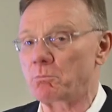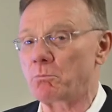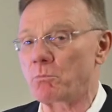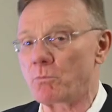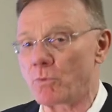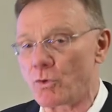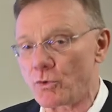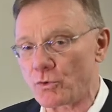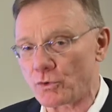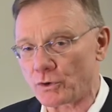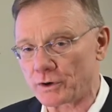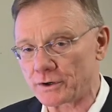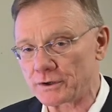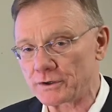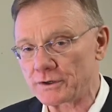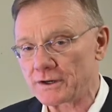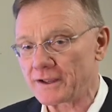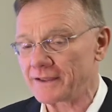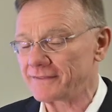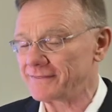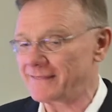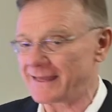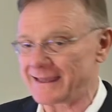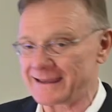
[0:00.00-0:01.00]

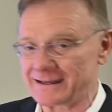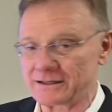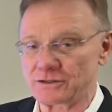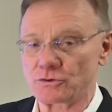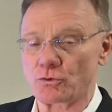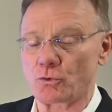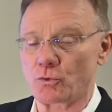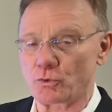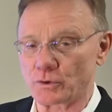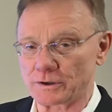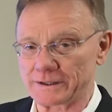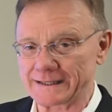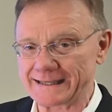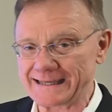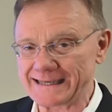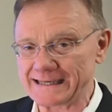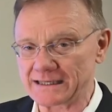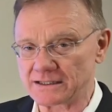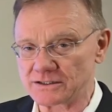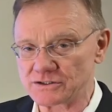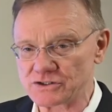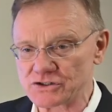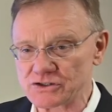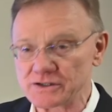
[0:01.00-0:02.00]
more than
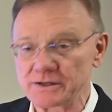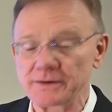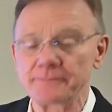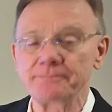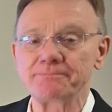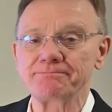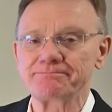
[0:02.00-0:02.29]
Orleans.